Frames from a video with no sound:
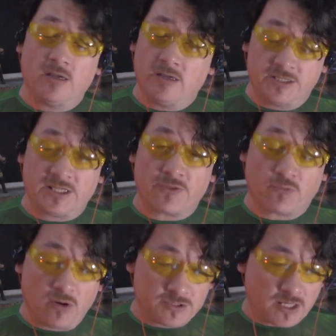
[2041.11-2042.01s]
Seth
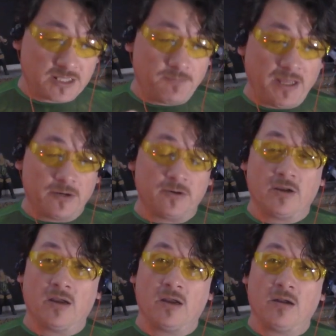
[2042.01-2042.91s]
Rollins got the better
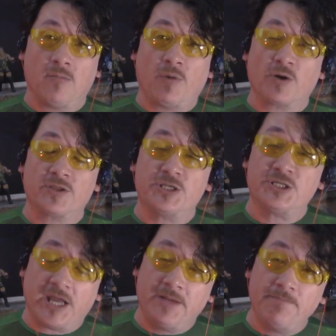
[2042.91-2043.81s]
part of the
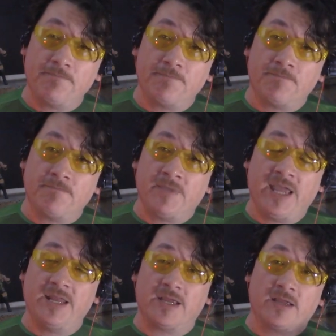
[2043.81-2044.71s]
chain,
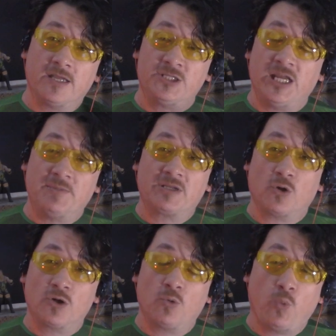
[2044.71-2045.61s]
hitting JD
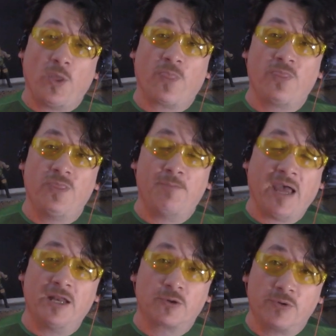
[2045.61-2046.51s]
McDonough with the
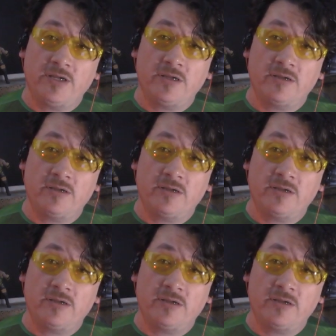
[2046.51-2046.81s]
pedigree.